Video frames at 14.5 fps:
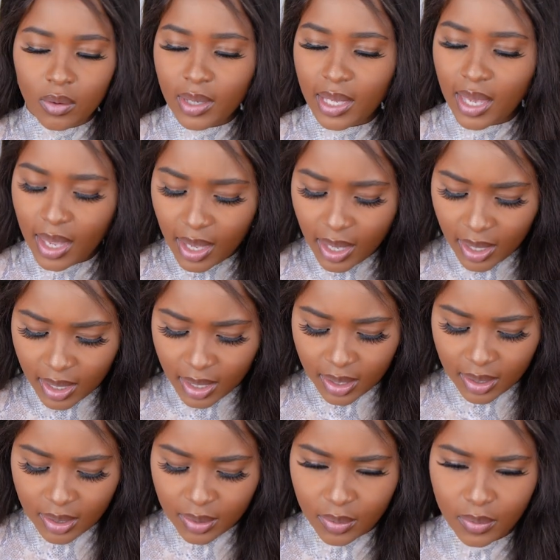
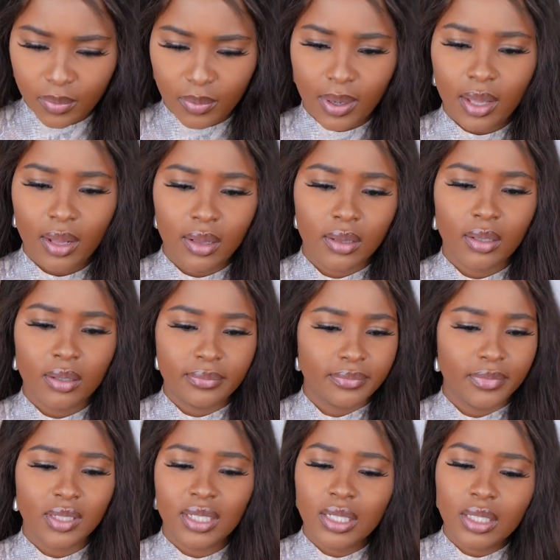Okay, well,
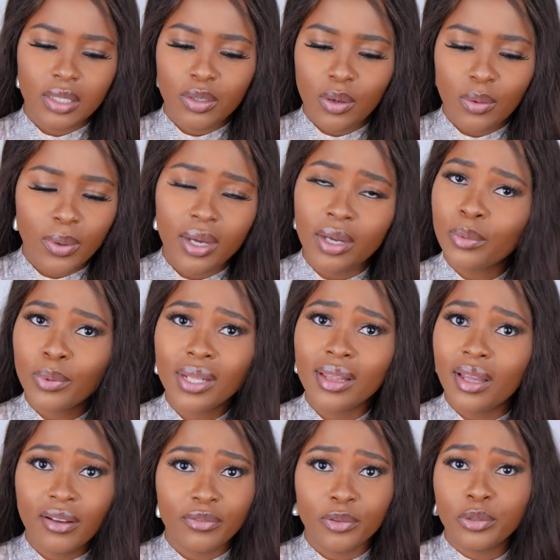you know what? We
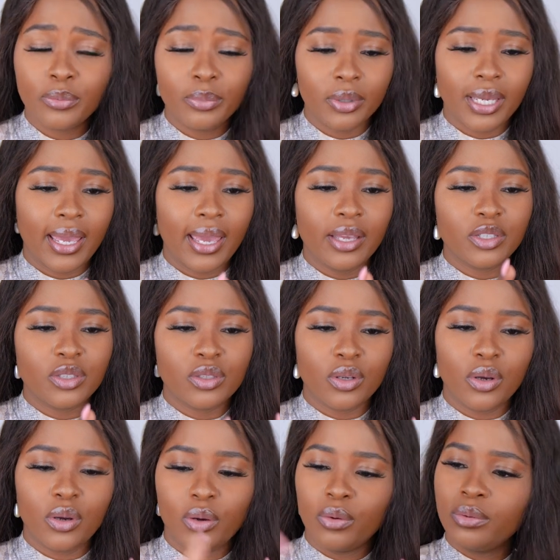love Oud Bouquet,
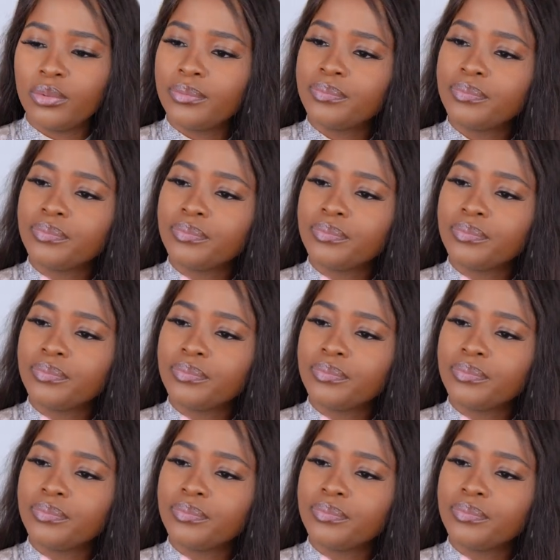so